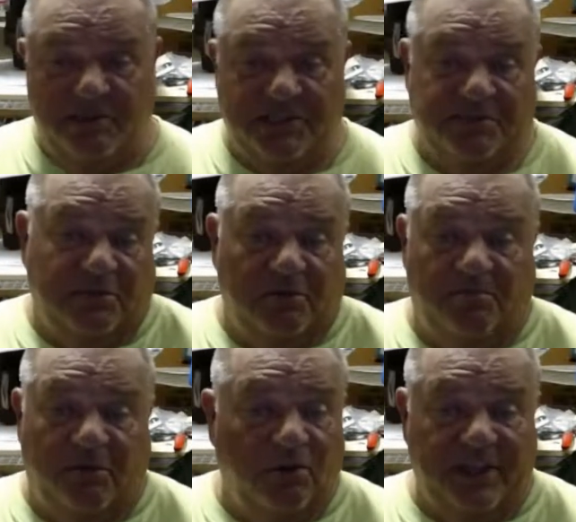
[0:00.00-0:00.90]
must be able to
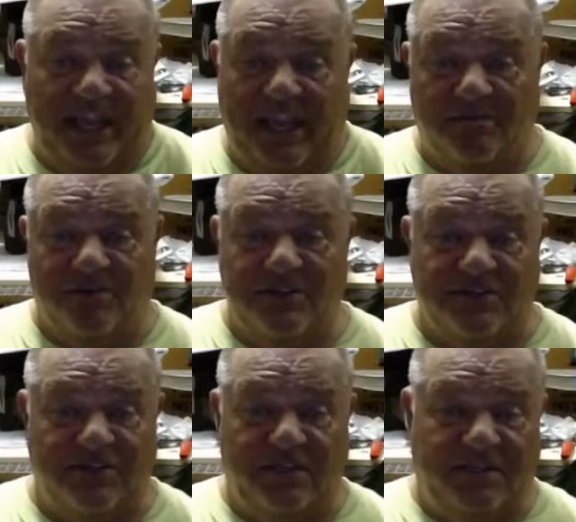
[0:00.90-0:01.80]
pull the
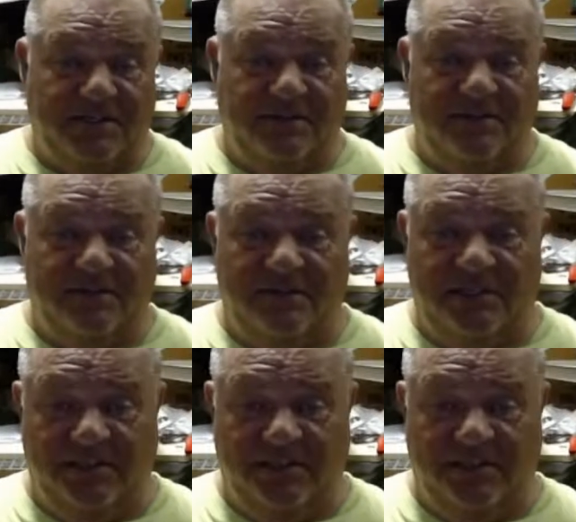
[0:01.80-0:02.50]
amperage that you